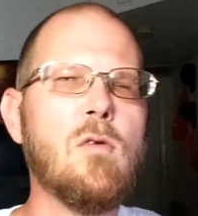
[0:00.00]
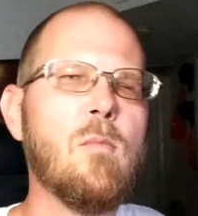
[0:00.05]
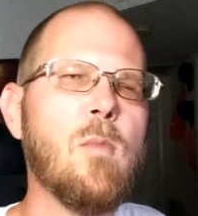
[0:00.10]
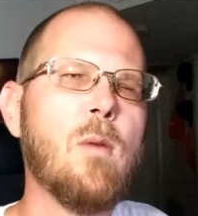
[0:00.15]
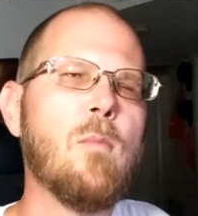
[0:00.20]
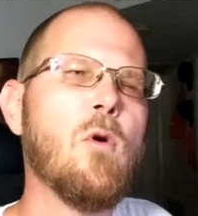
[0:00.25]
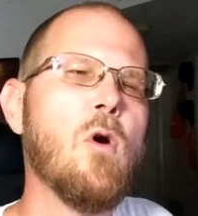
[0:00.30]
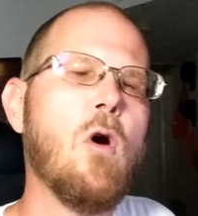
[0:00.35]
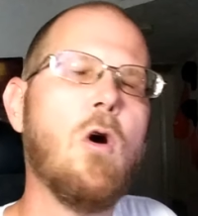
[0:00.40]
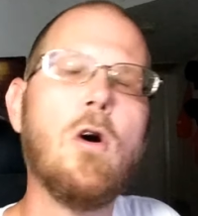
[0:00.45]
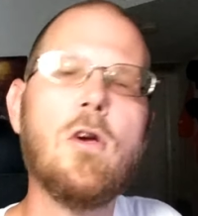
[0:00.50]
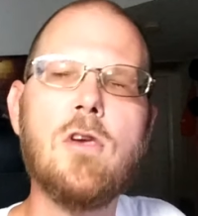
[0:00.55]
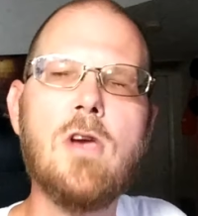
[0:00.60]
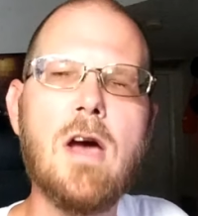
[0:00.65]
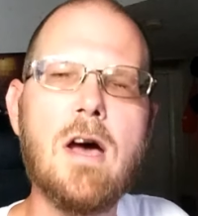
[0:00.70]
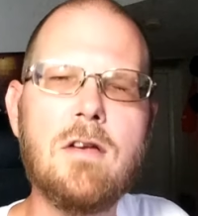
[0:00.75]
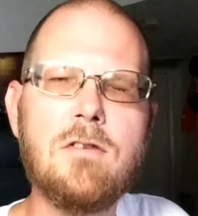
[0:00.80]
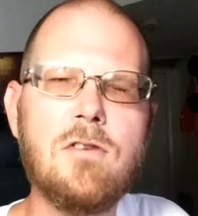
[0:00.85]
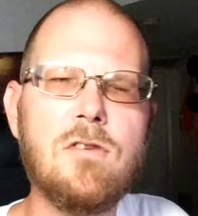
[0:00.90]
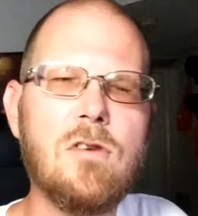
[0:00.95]
Remember, all you
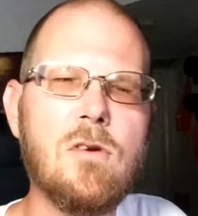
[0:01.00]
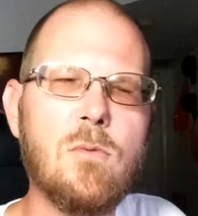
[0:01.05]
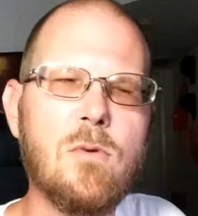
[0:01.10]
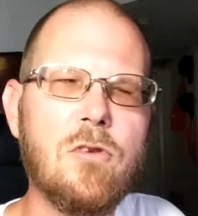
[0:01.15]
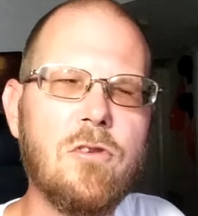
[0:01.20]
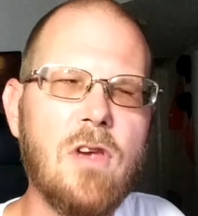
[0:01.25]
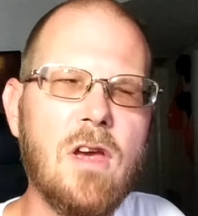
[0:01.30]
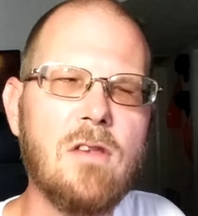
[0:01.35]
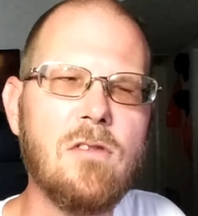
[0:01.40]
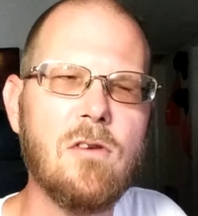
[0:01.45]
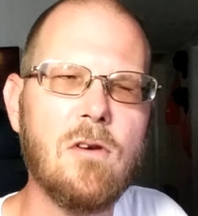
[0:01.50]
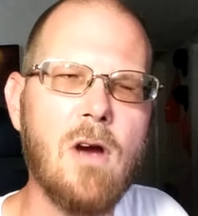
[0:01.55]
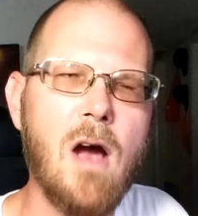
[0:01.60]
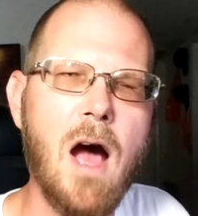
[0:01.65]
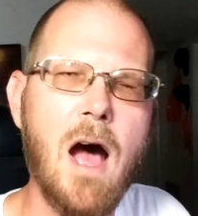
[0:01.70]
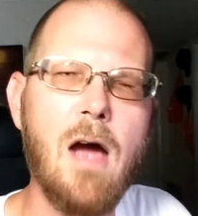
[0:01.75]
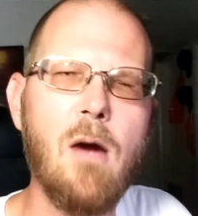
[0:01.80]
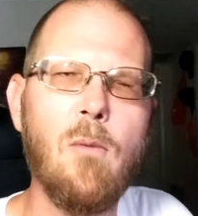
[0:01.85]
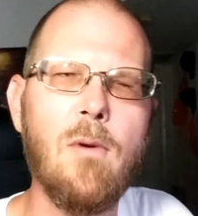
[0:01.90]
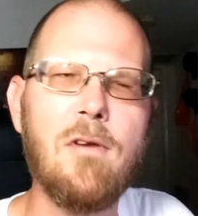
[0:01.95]
had to do was enter
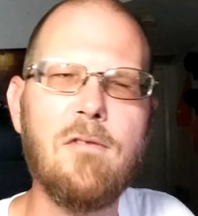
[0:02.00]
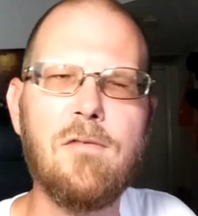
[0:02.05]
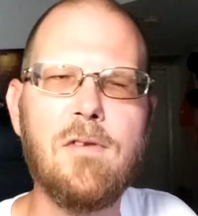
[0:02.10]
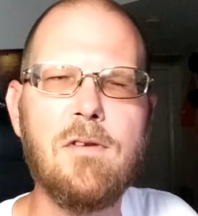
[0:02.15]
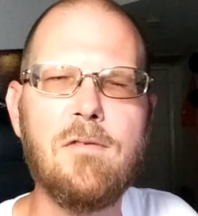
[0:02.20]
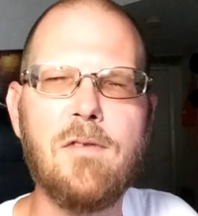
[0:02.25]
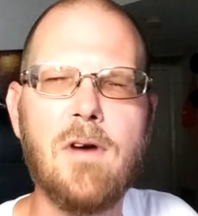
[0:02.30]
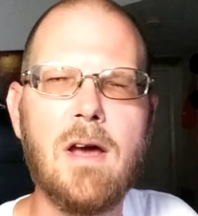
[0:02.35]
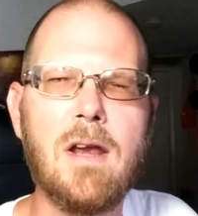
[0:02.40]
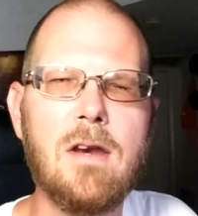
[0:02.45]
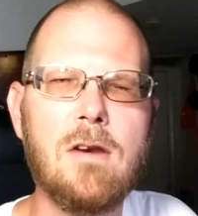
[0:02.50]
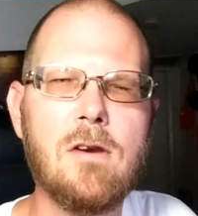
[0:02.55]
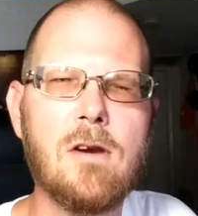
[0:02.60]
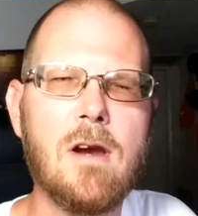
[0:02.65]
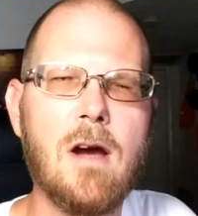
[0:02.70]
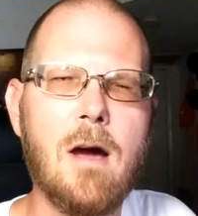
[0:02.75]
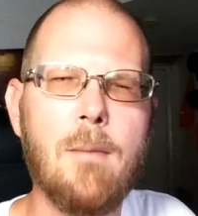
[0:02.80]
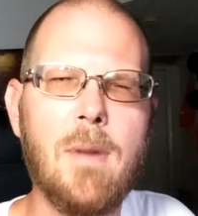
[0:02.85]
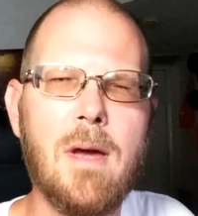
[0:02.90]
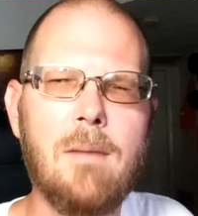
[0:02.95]
"I want Fifine" in your
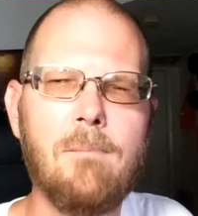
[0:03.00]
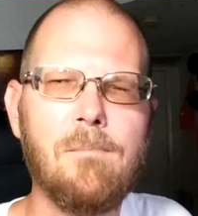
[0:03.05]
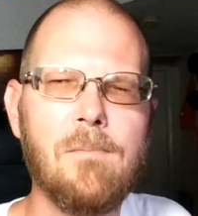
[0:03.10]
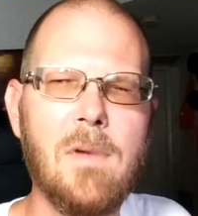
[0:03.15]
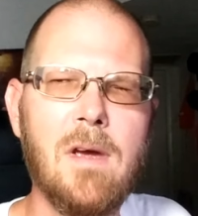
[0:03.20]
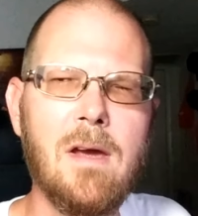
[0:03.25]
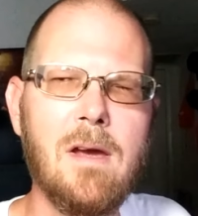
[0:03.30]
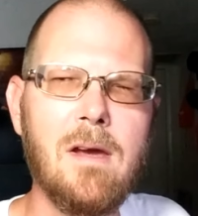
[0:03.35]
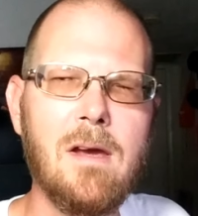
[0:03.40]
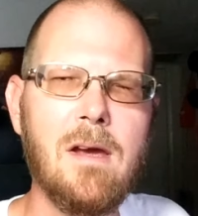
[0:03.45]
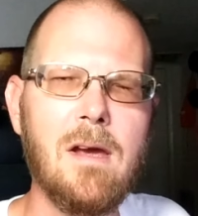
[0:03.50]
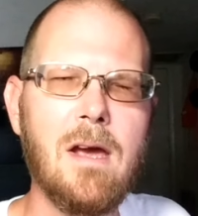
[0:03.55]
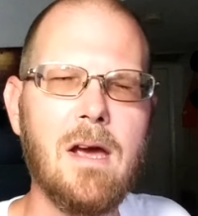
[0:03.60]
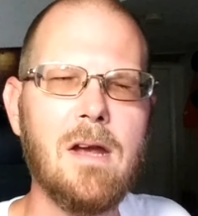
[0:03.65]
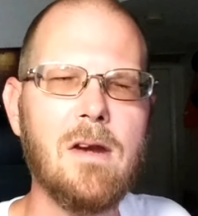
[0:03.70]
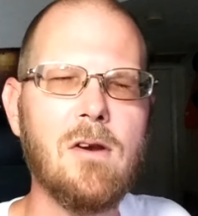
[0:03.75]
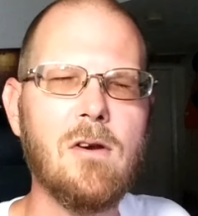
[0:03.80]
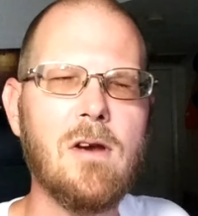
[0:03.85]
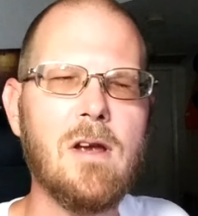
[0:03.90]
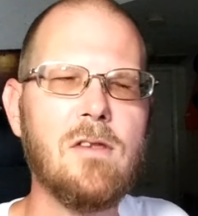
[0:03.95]
comment
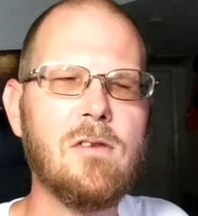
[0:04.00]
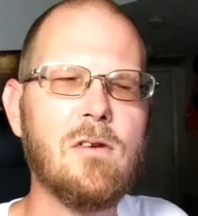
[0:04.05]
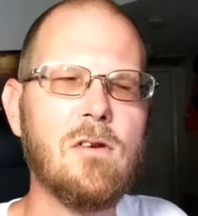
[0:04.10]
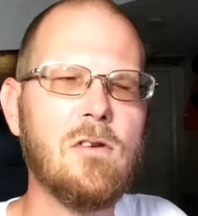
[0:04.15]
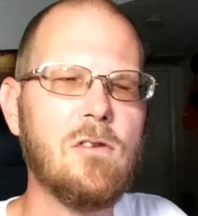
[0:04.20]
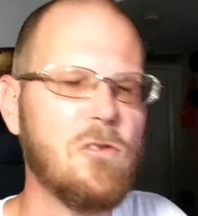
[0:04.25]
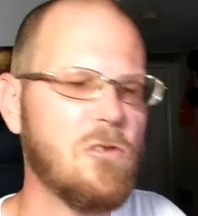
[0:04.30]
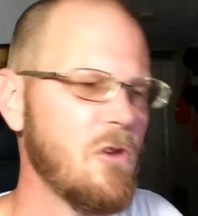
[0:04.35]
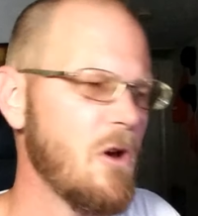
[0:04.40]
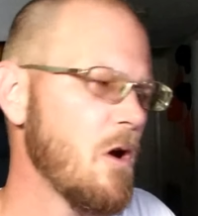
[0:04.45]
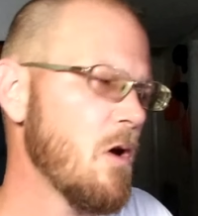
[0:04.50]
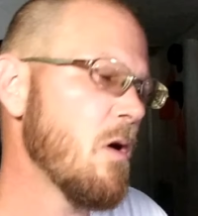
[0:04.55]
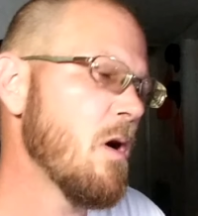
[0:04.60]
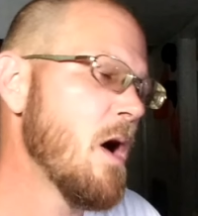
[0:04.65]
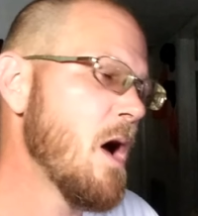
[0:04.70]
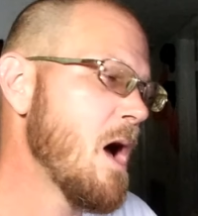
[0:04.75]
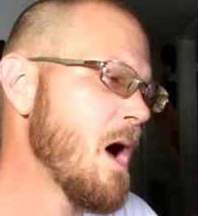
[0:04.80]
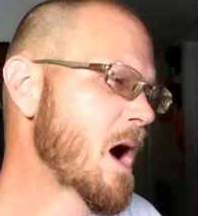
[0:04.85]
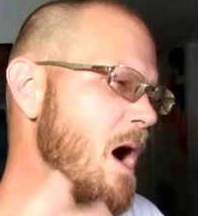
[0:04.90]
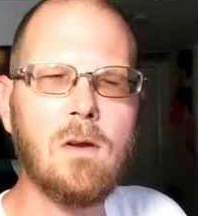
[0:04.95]
and you're entered. So
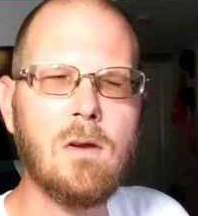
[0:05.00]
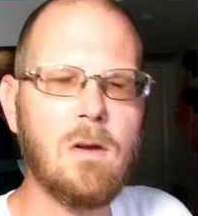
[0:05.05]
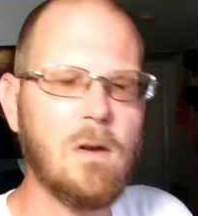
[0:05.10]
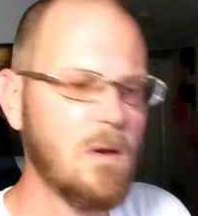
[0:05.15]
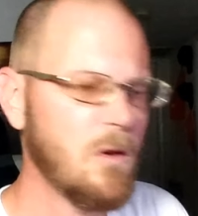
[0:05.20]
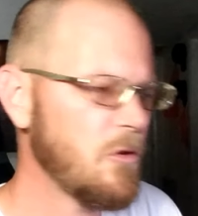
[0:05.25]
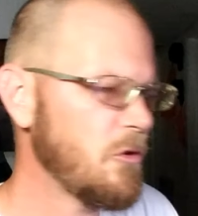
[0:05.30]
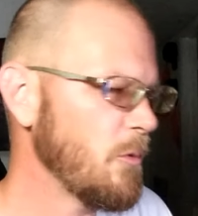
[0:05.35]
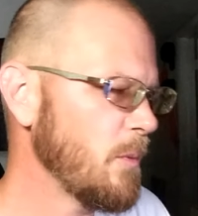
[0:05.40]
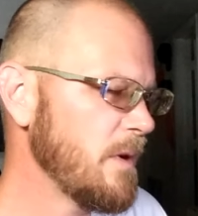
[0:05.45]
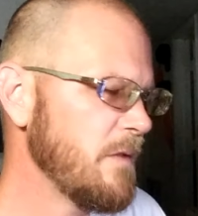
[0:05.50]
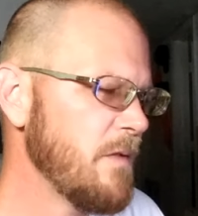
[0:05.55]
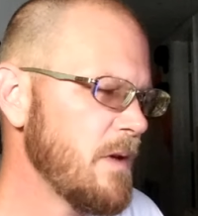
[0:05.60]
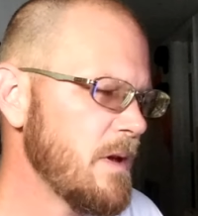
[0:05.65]
we've